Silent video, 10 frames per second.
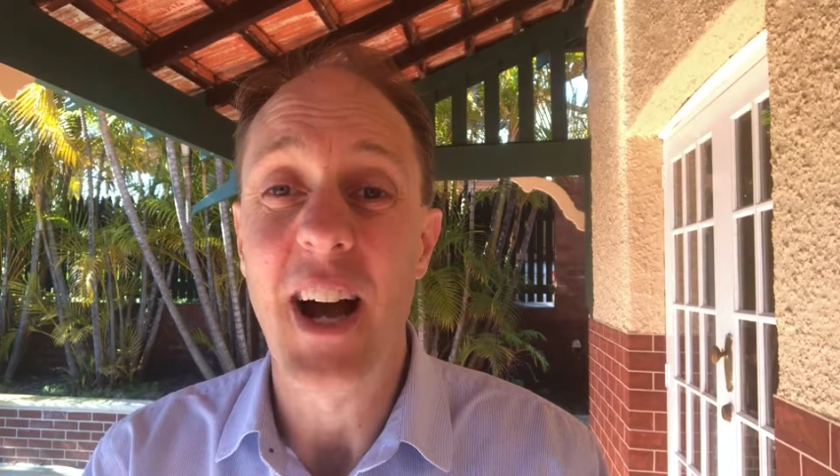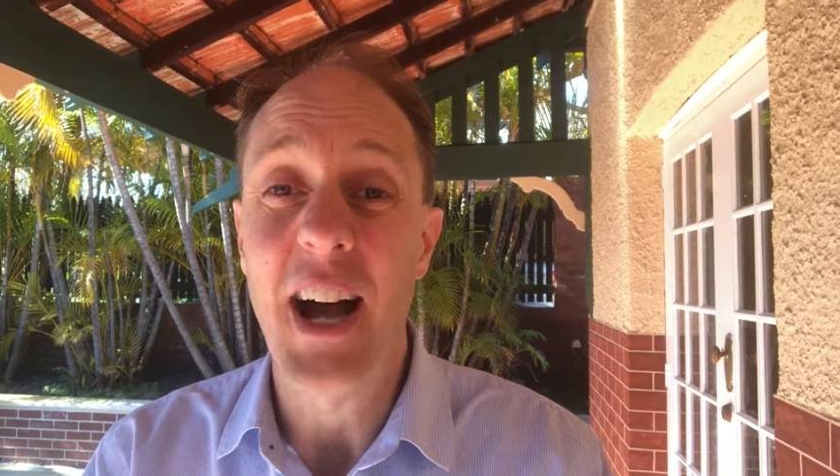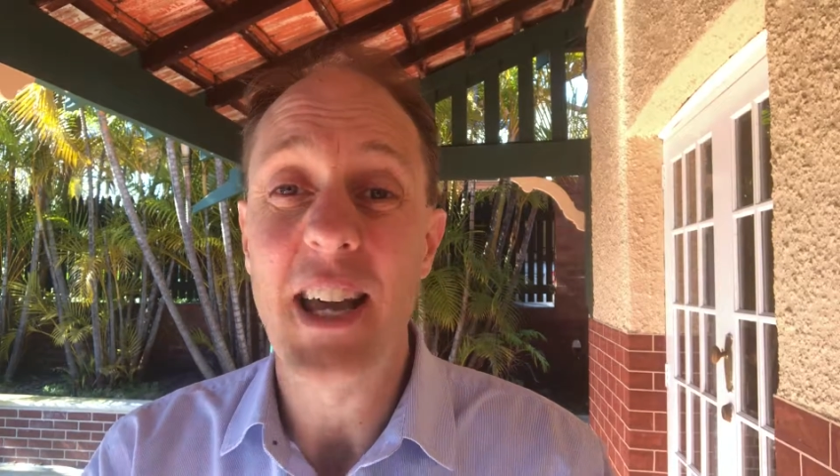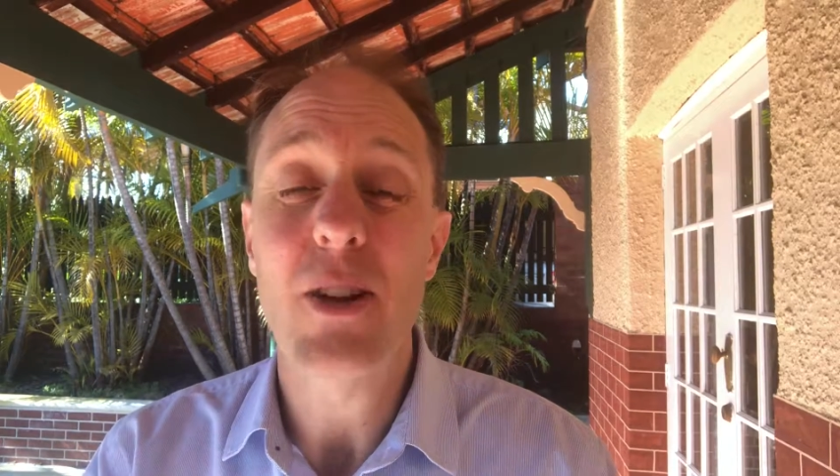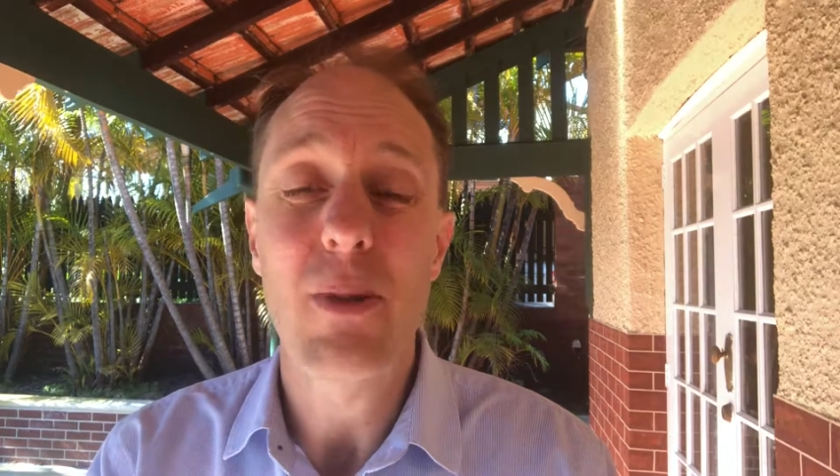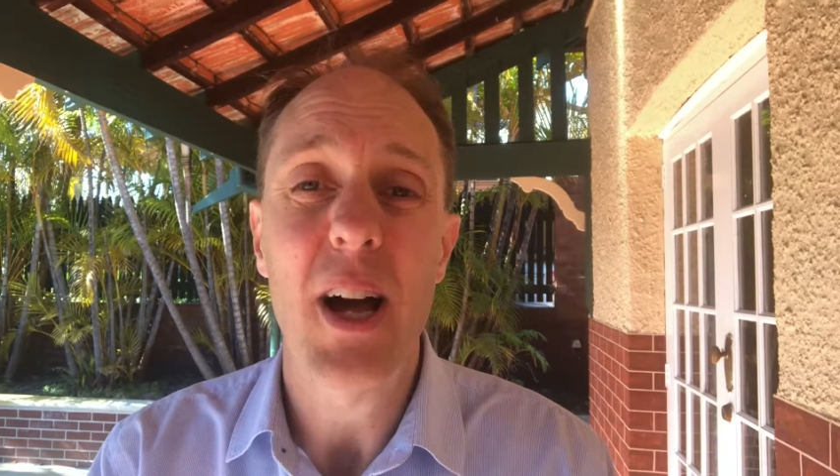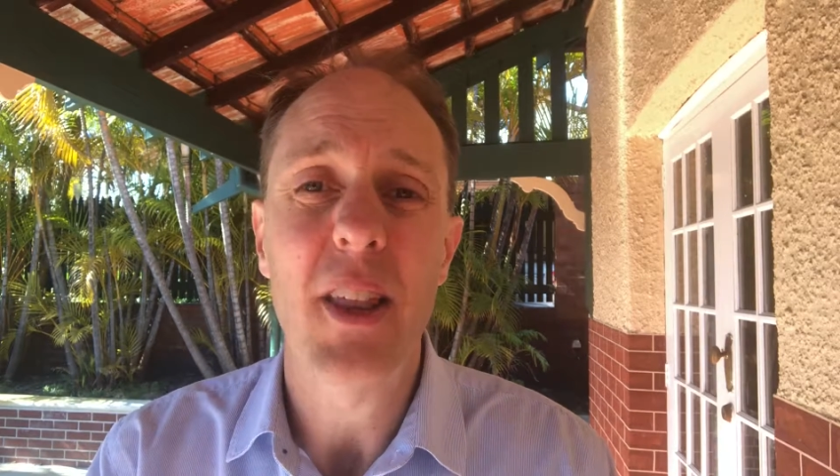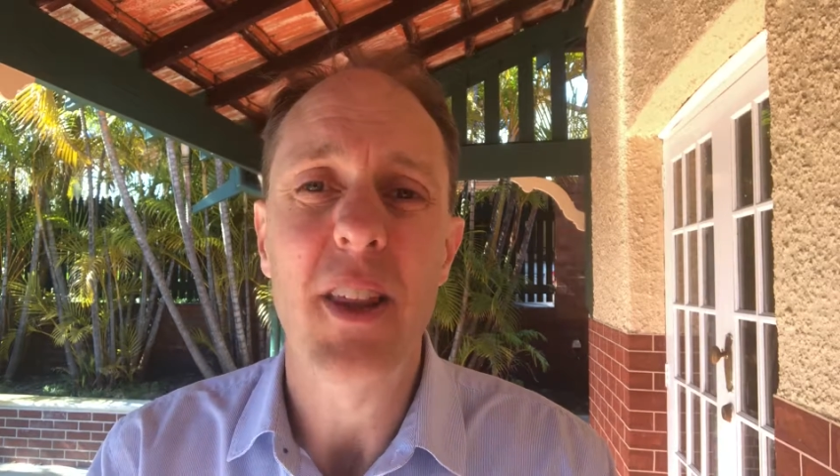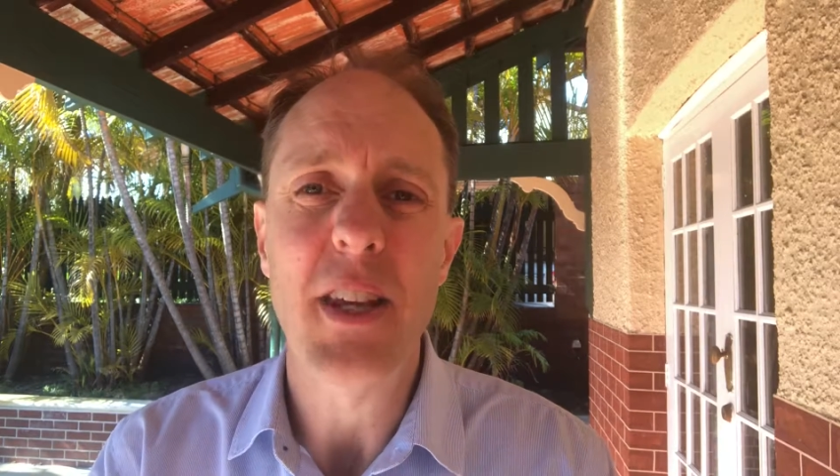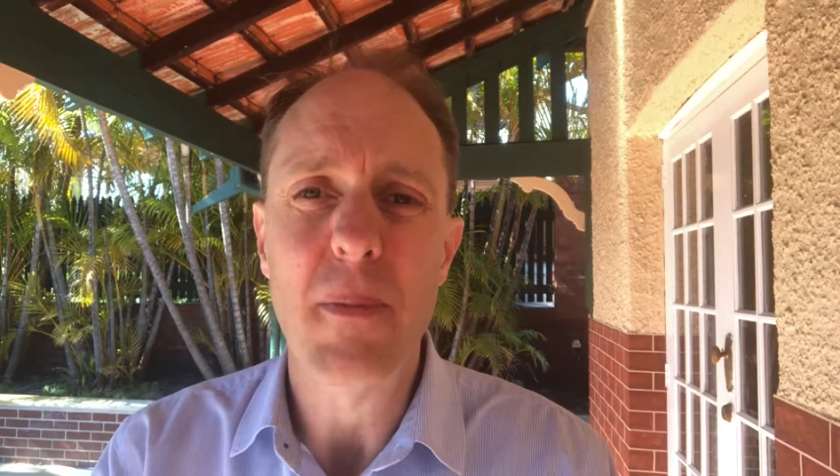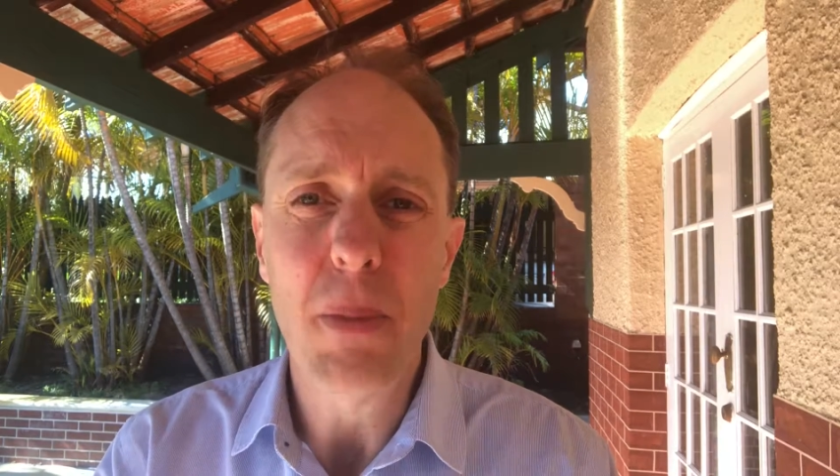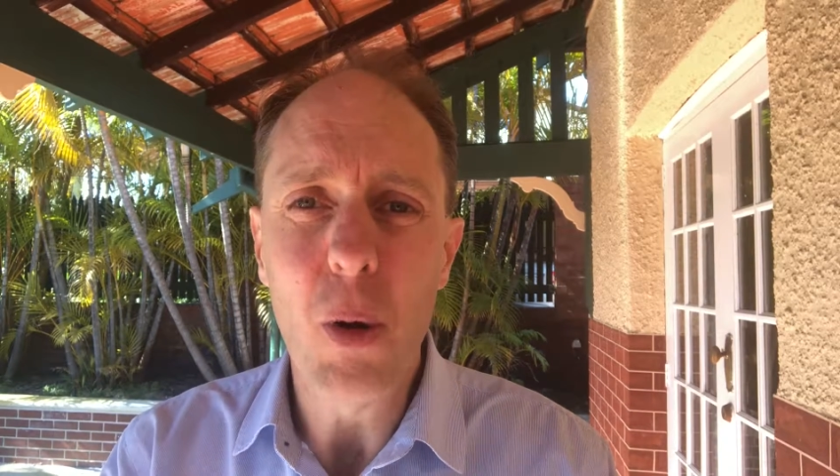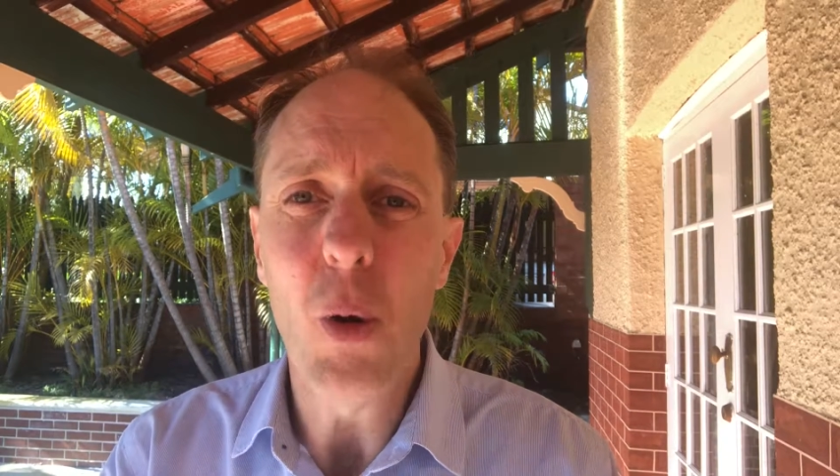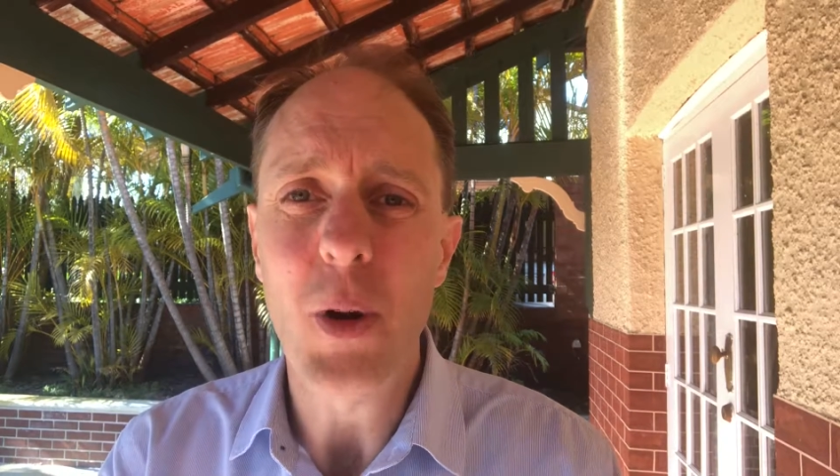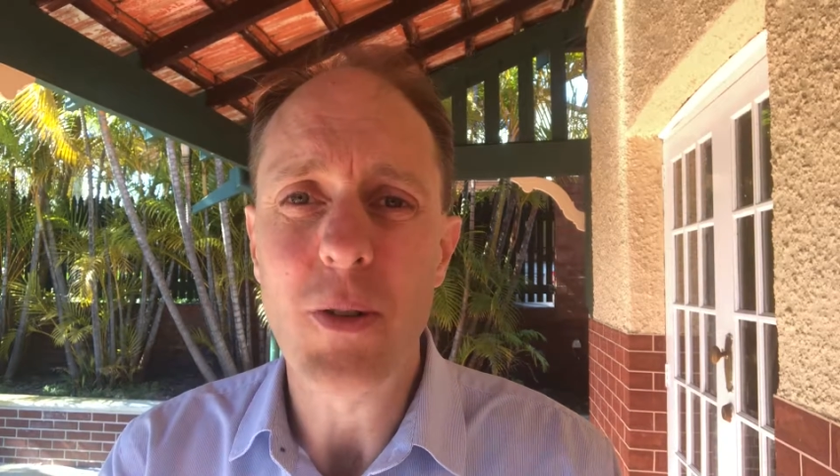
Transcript: day rather than the important,